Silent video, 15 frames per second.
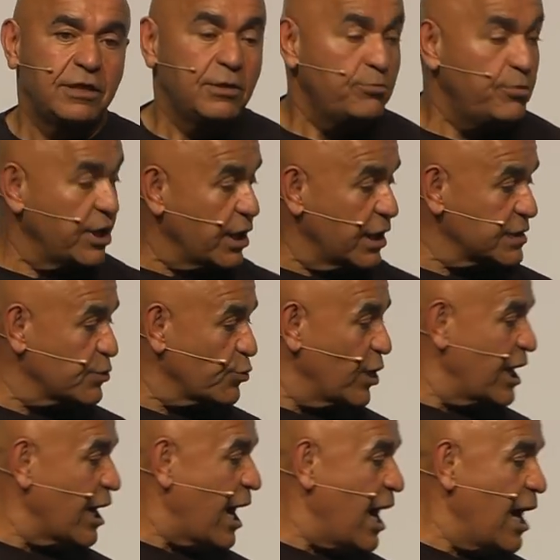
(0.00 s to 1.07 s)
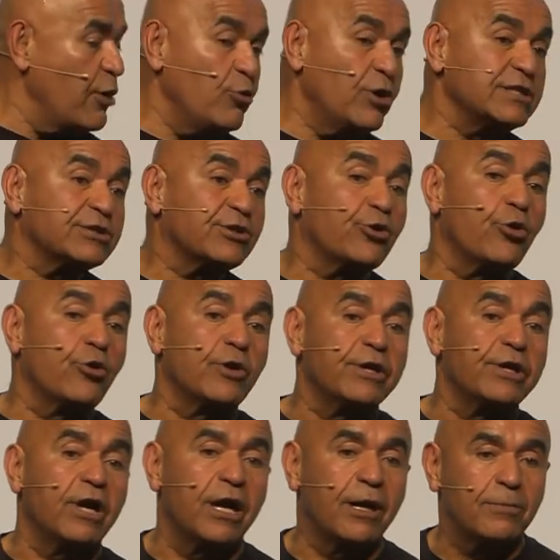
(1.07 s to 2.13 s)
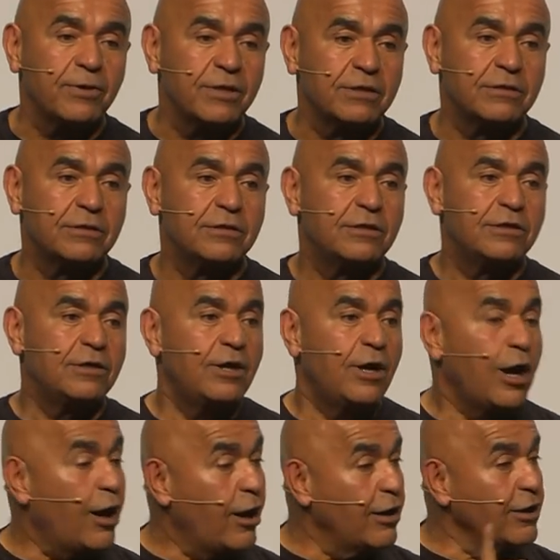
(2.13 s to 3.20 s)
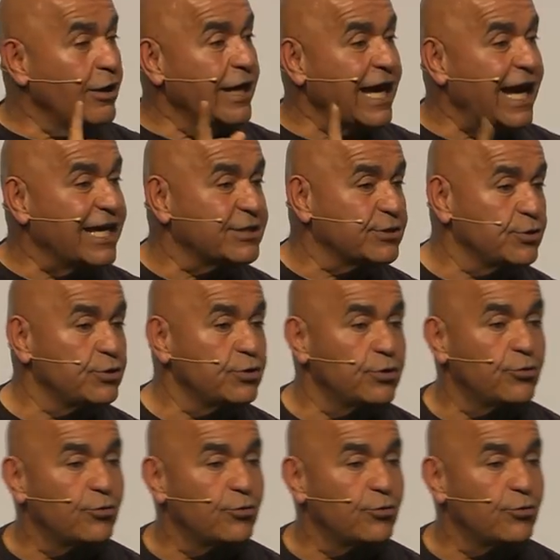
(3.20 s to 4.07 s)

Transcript: Because when I was growing up, all I had to do